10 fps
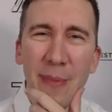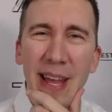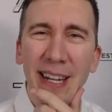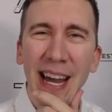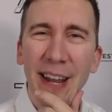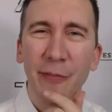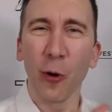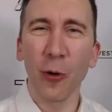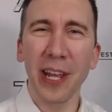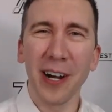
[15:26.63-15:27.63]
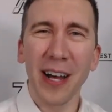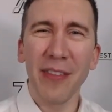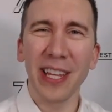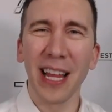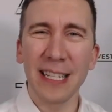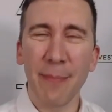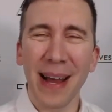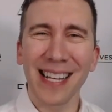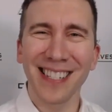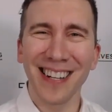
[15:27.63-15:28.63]
made kind of early on that you'd like to
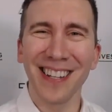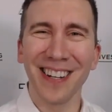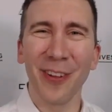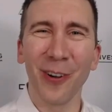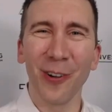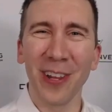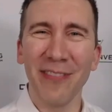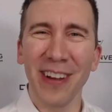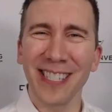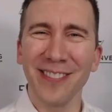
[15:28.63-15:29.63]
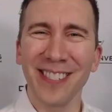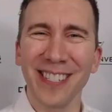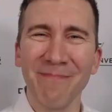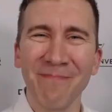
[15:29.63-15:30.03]
pass on to other early investors?